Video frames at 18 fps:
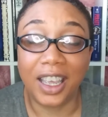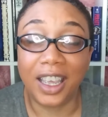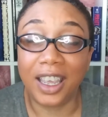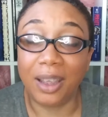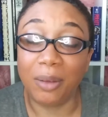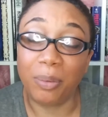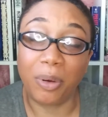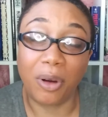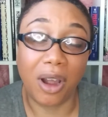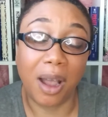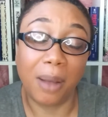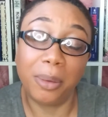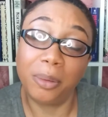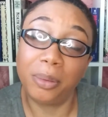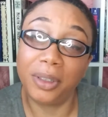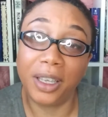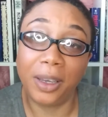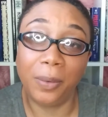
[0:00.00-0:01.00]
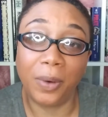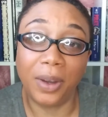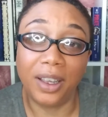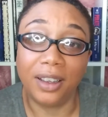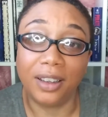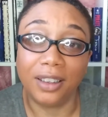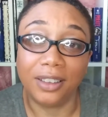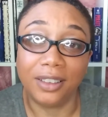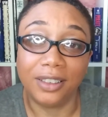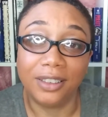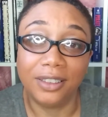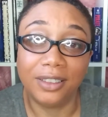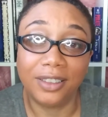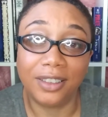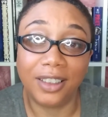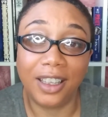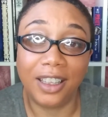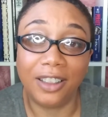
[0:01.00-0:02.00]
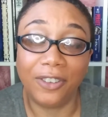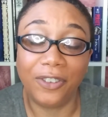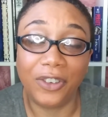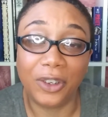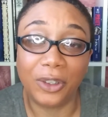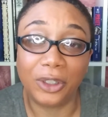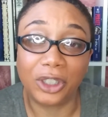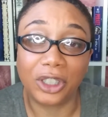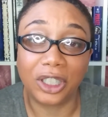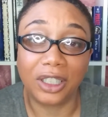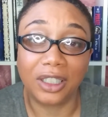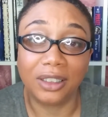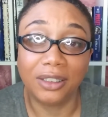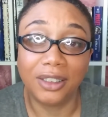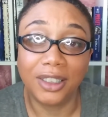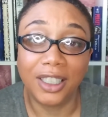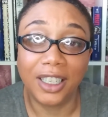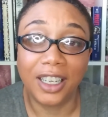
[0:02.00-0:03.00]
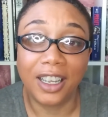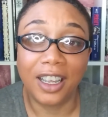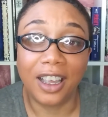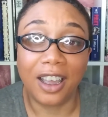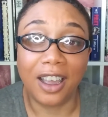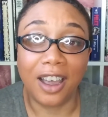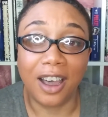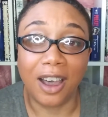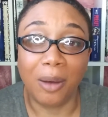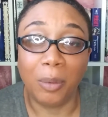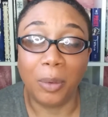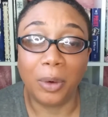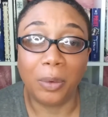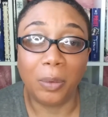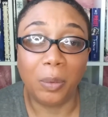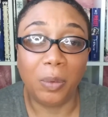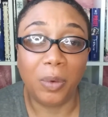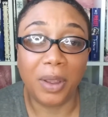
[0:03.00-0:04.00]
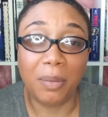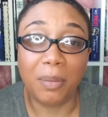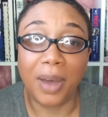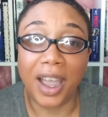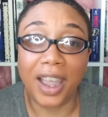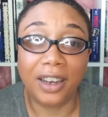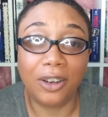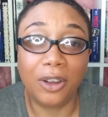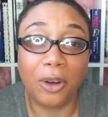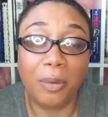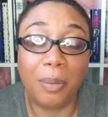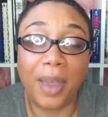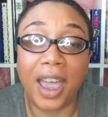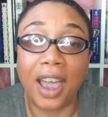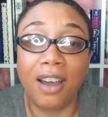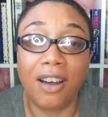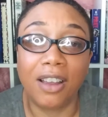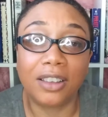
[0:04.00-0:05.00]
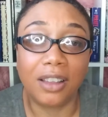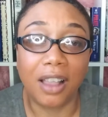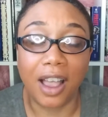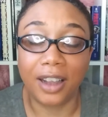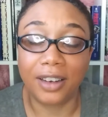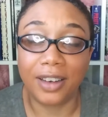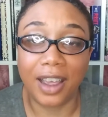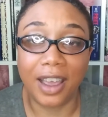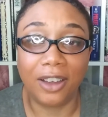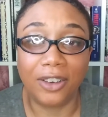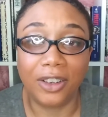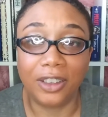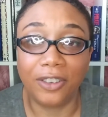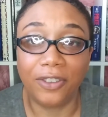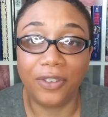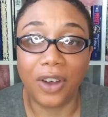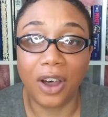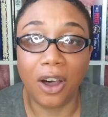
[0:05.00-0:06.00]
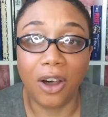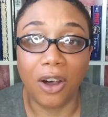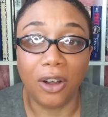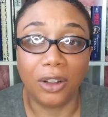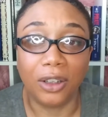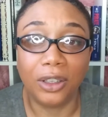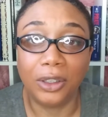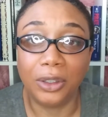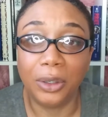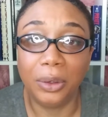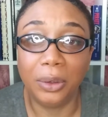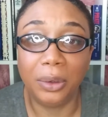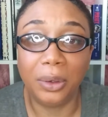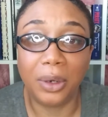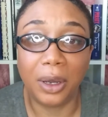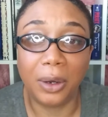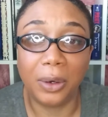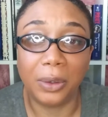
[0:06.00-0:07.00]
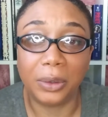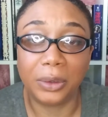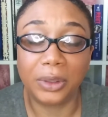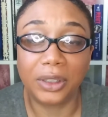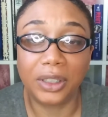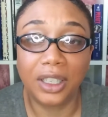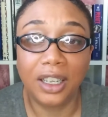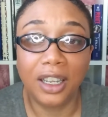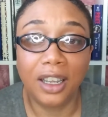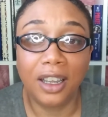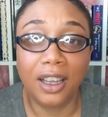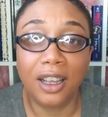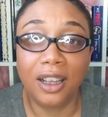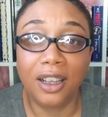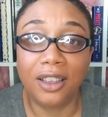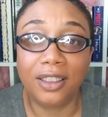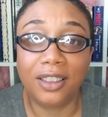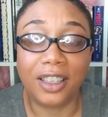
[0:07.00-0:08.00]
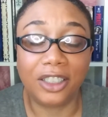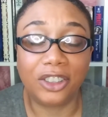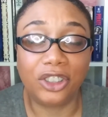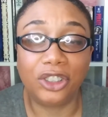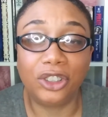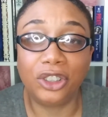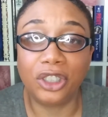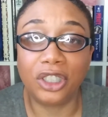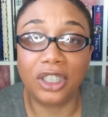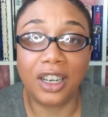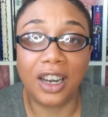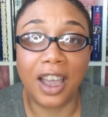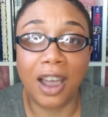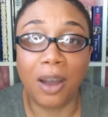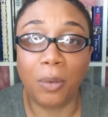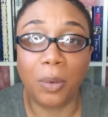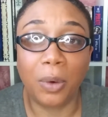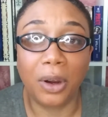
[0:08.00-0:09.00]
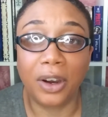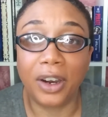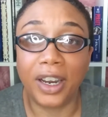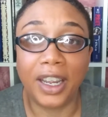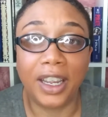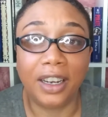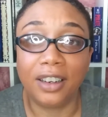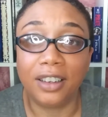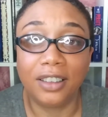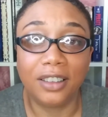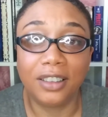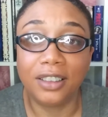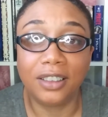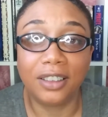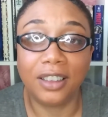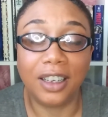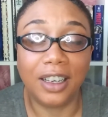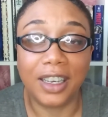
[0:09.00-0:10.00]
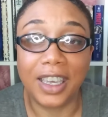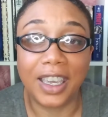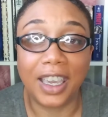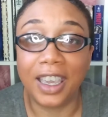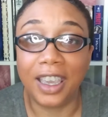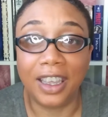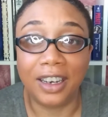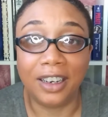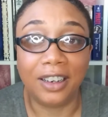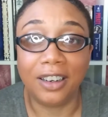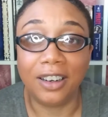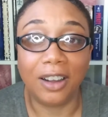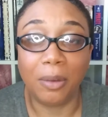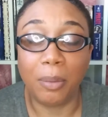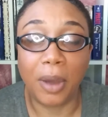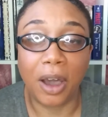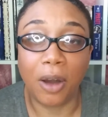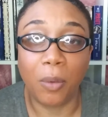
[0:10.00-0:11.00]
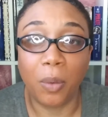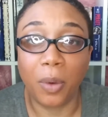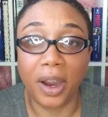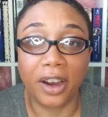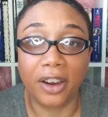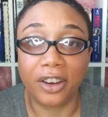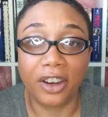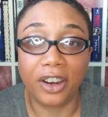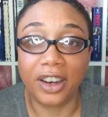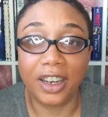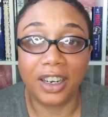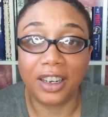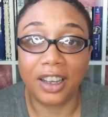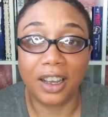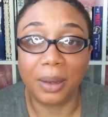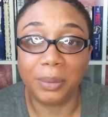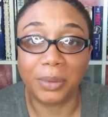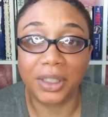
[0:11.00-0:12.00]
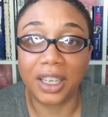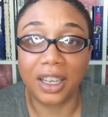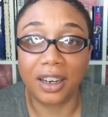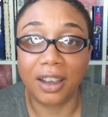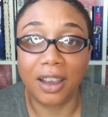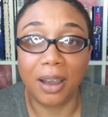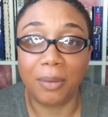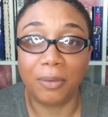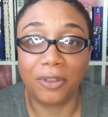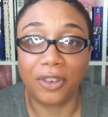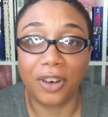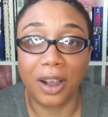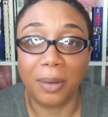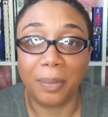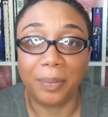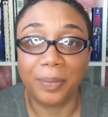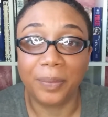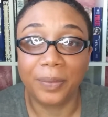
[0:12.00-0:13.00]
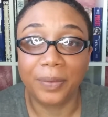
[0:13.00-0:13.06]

it probably will in the future. We might go back on lockdown in the fall. Who knows? That you're not worried again about where your income's going to come from,